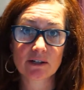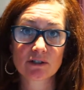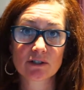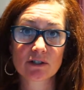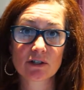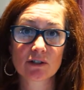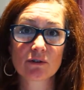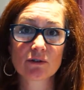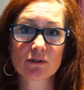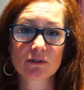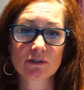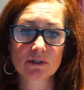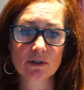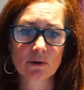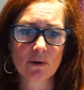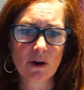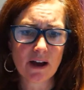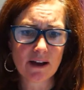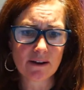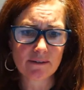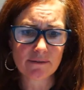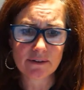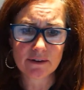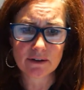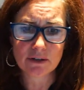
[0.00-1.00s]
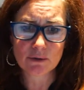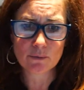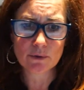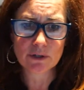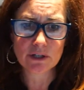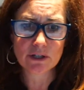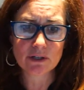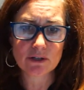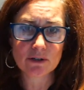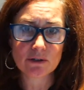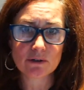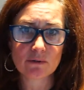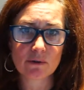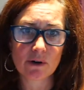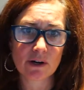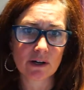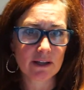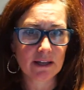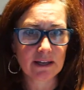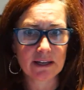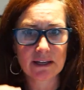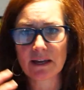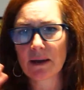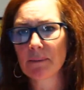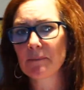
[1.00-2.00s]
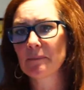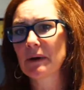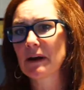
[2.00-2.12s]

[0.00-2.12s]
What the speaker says: So often when you are like, "Yep,